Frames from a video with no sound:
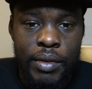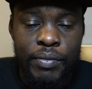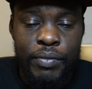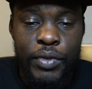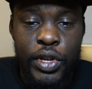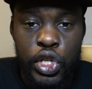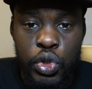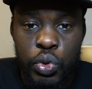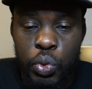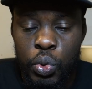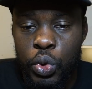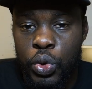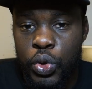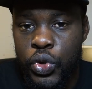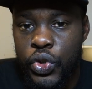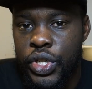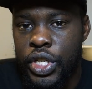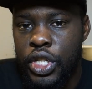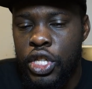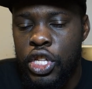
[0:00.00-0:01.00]

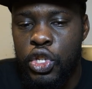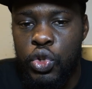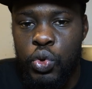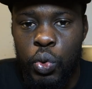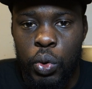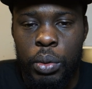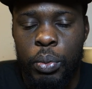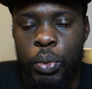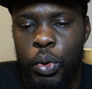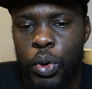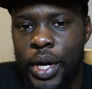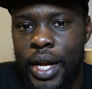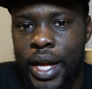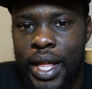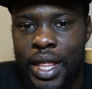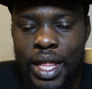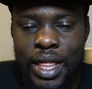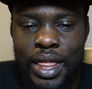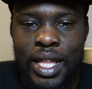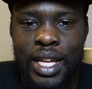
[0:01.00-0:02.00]
visuals and the storyboarding
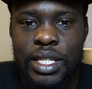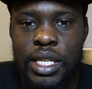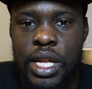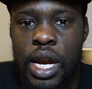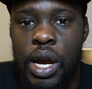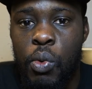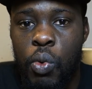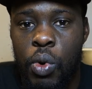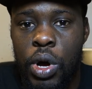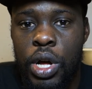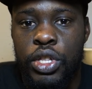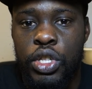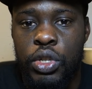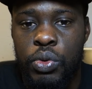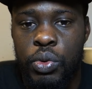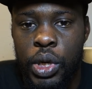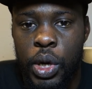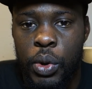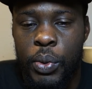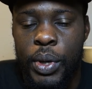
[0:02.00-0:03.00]
and the things that I want to
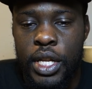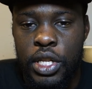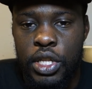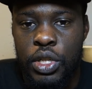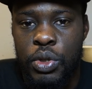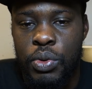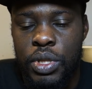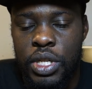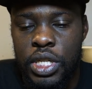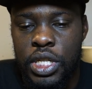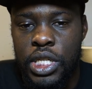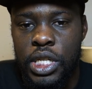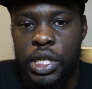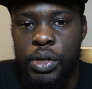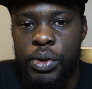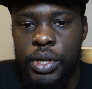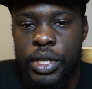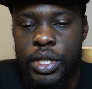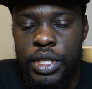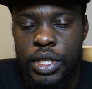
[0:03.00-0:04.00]
go into this
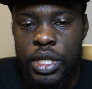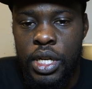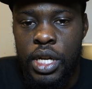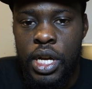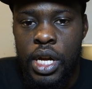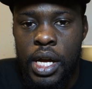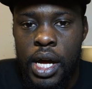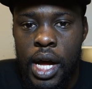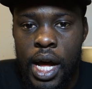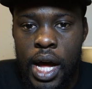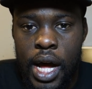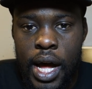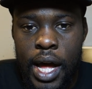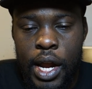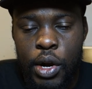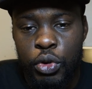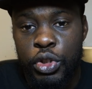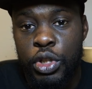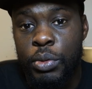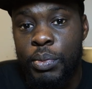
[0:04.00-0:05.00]
series,
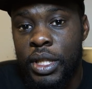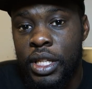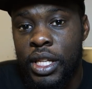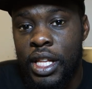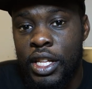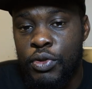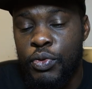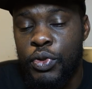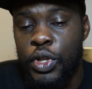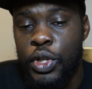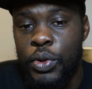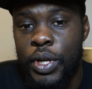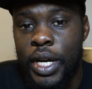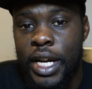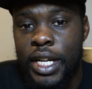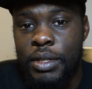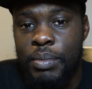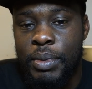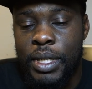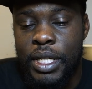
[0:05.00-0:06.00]
and ultimately that's for you
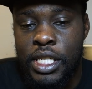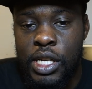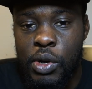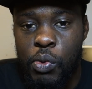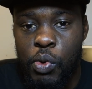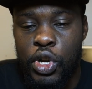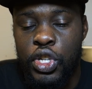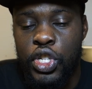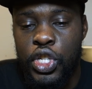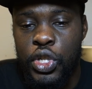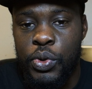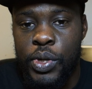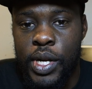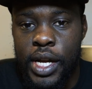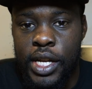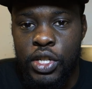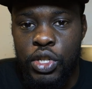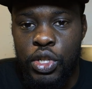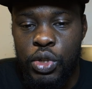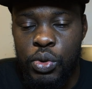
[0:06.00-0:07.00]
guys, because I want you
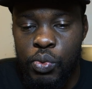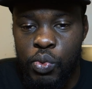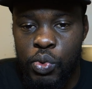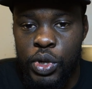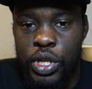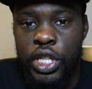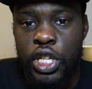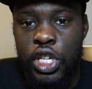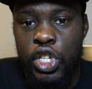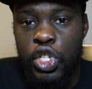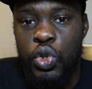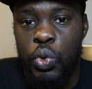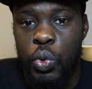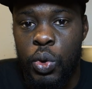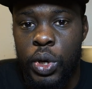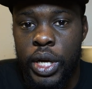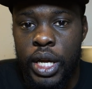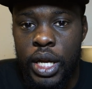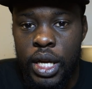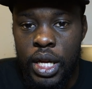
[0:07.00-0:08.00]
guys to really
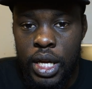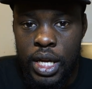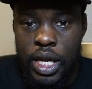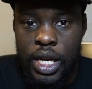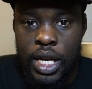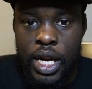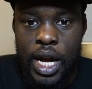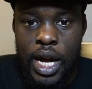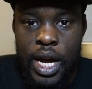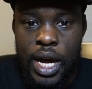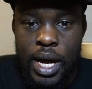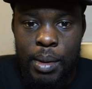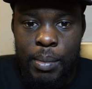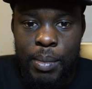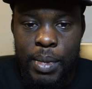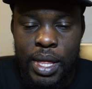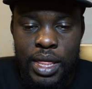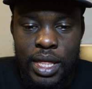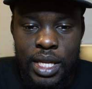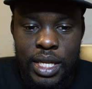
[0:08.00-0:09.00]
enjoy
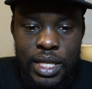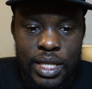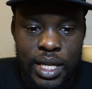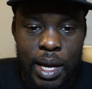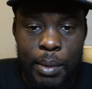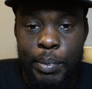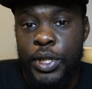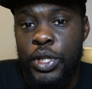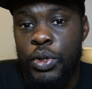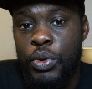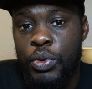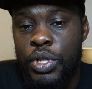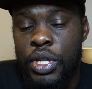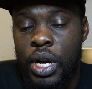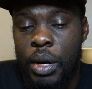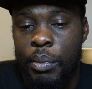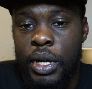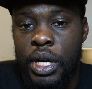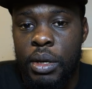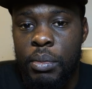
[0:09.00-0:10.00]
these episodes
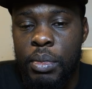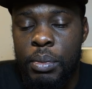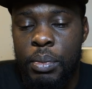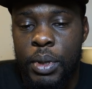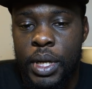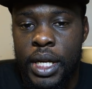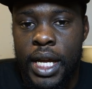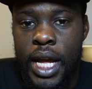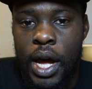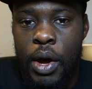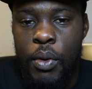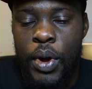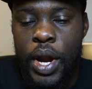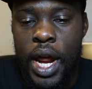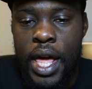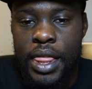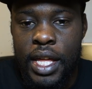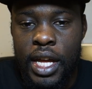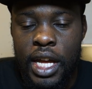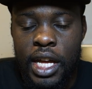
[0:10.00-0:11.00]
that I'm going to be putting out. And
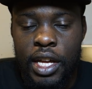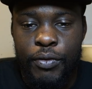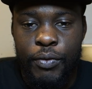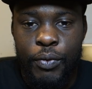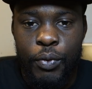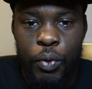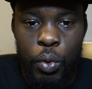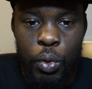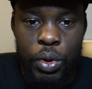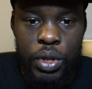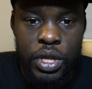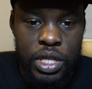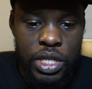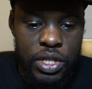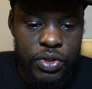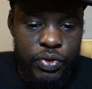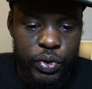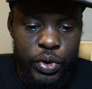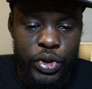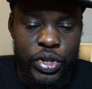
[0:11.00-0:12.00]
I think for
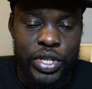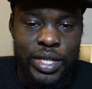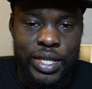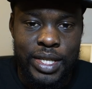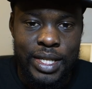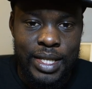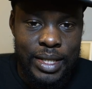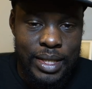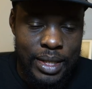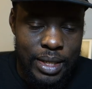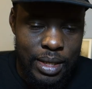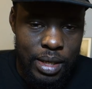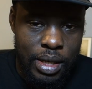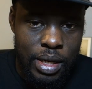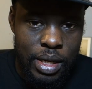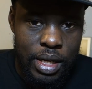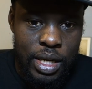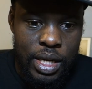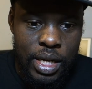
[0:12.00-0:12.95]
this first season